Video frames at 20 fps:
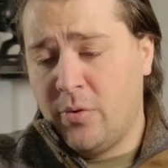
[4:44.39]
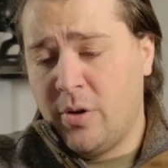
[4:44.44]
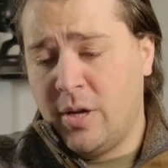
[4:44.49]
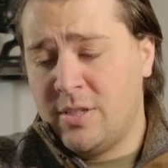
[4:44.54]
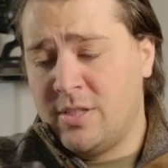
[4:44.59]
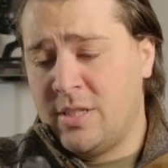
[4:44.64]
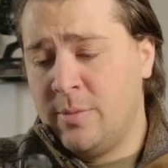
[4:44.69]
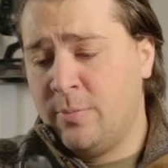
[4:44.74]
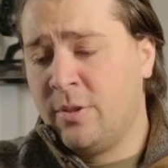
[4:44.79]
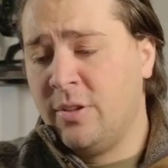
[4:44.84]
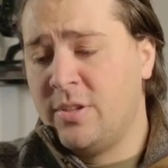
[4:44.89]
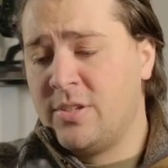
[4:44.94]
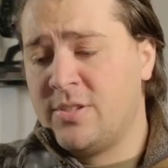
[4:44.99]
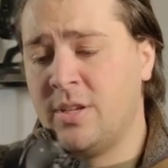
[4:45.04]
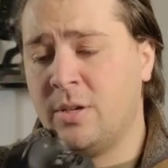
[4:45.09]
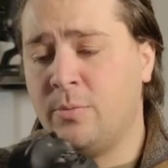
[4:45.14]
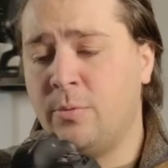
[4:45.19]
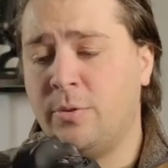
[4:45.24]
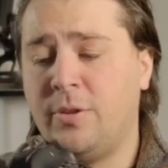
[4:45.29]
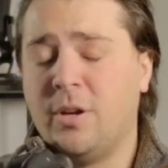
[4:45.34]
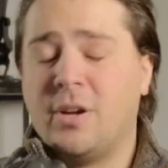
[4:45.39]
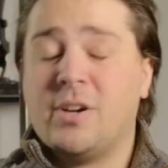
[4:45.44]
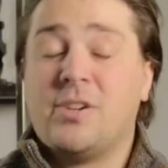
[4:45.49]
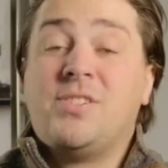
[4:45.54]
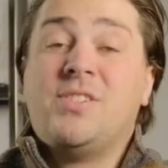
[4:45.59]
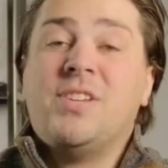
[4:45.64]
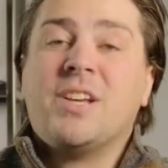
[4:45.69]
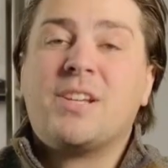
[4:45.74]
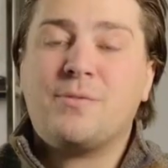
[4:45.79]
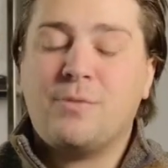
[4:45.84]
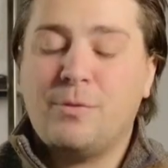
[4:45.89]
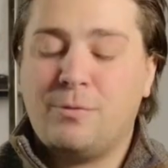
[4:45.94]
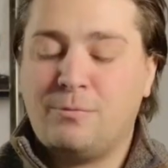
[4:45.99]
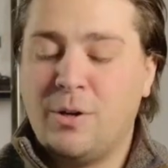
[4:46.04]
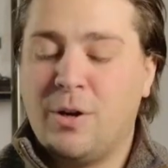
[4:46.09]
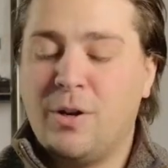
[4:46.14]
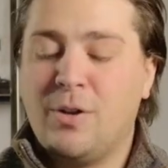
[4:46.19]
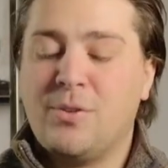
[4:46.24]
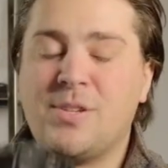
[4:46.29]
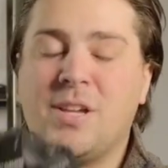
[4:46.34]
I typically stick with the R6 for
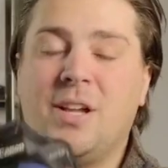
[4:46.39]
photos.